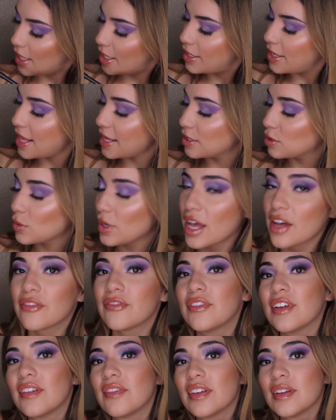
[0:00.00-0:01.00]
Next we have
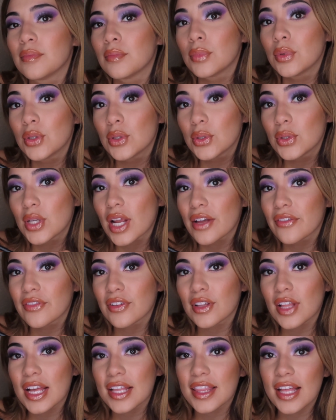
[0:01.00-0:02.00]
Vivid Mood. I
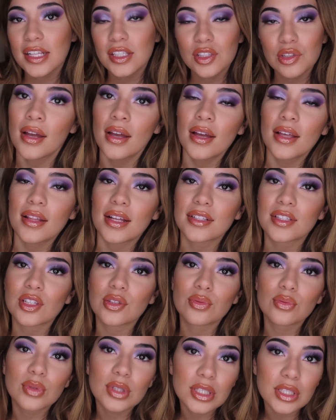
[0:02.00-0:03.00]
feel like that's a
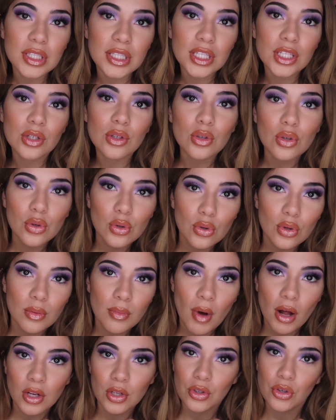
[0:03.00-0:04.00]
really cool
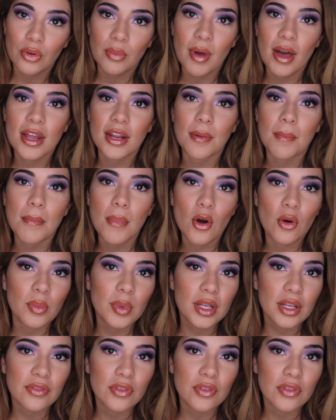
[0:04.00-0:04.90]
monochromatic moment.